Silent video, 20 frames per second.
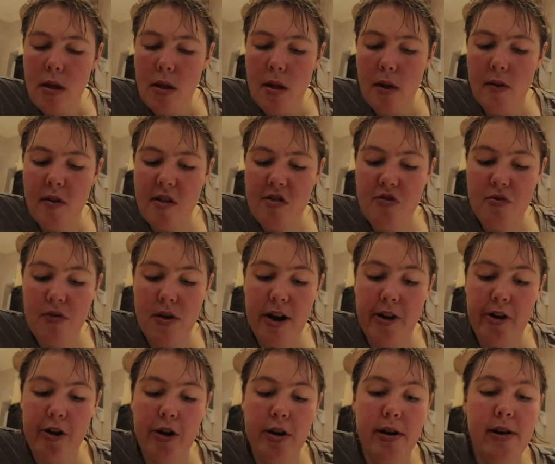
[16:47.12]
It's really
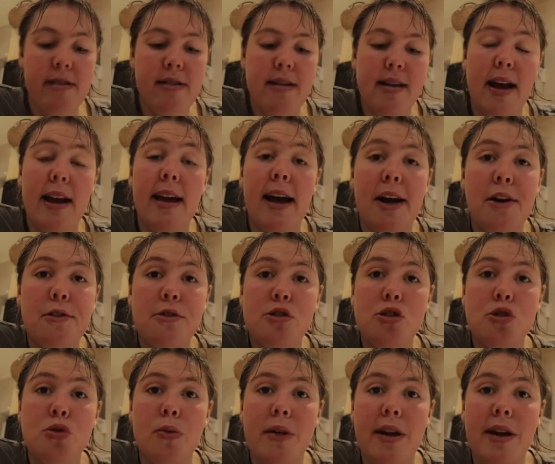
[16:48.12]
good. It's like kind of
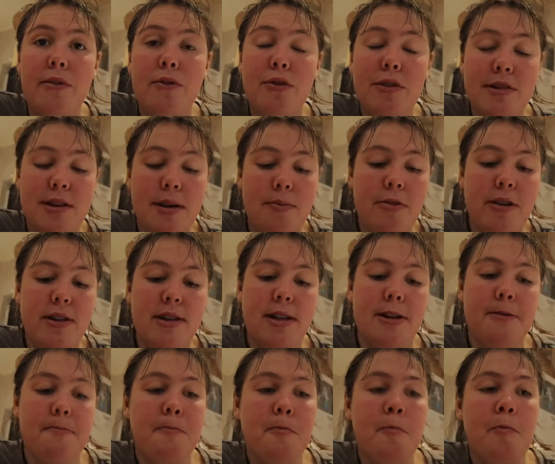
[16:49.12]
sweet for some
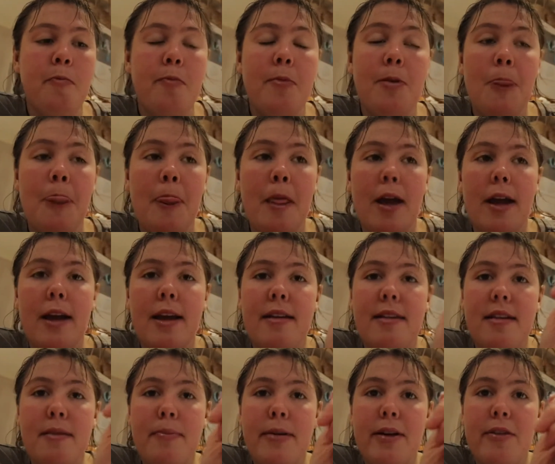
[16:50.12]
reason. It has a
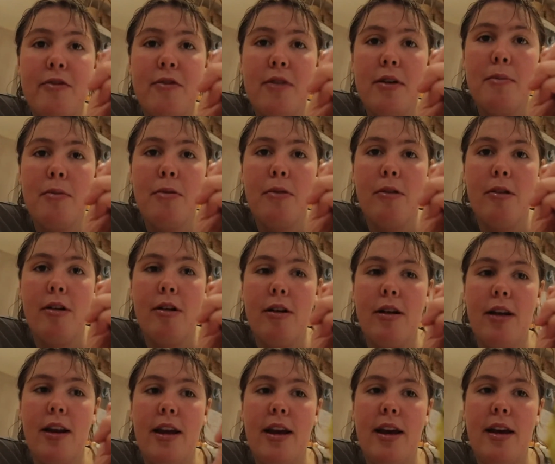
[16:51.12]
bit of
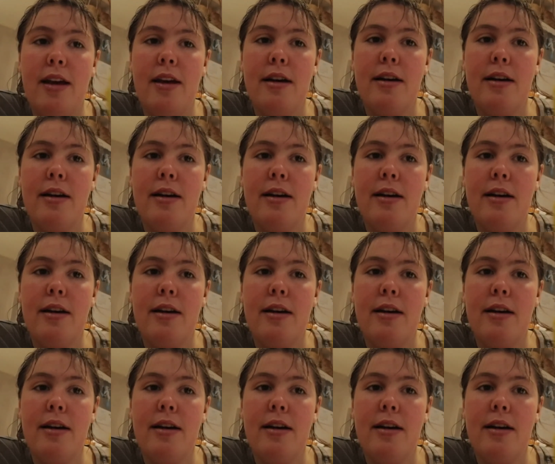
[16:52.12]
broccoli.